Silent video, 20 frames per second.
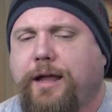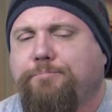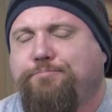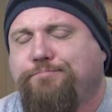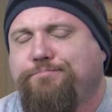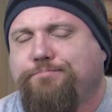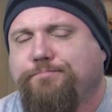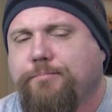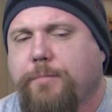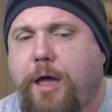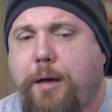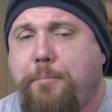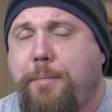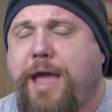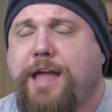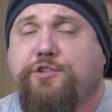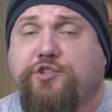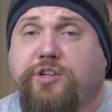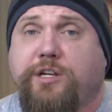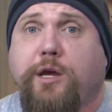I
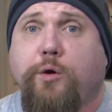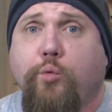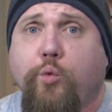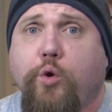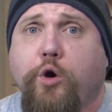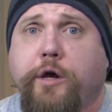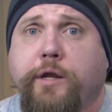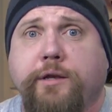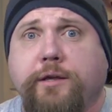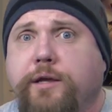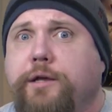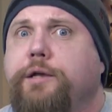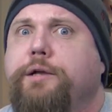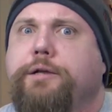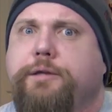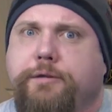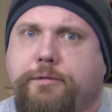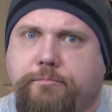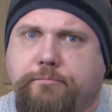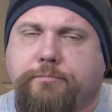imagine it would,
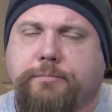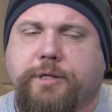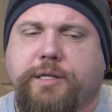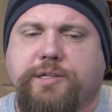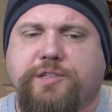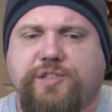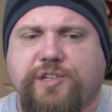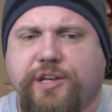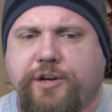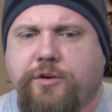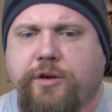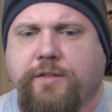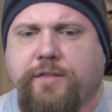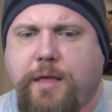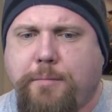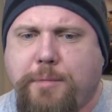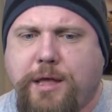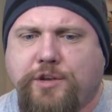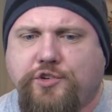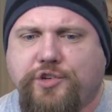considering
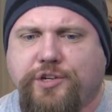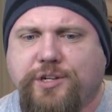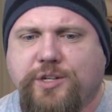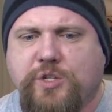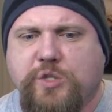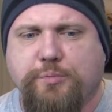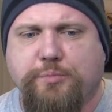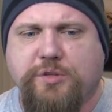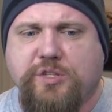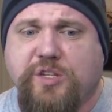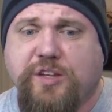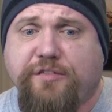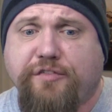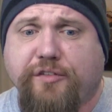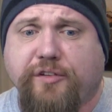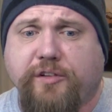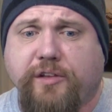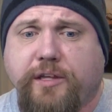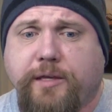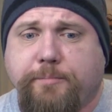they mention it
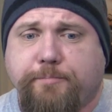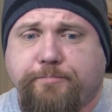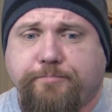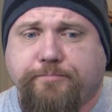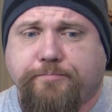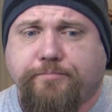specifically.